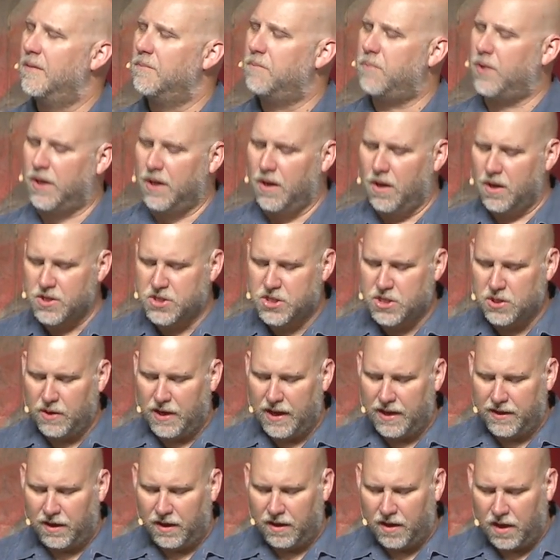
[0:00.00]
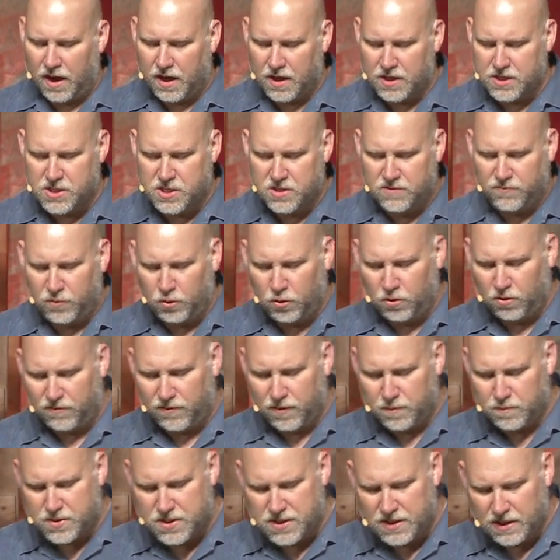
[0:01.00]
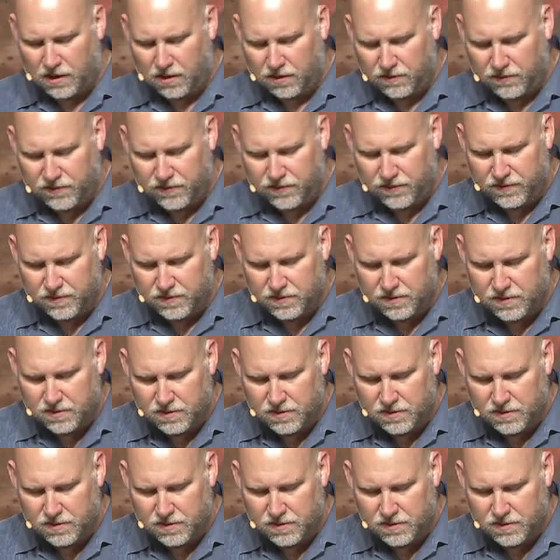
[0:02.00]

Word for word: but he also had an honest view of himself.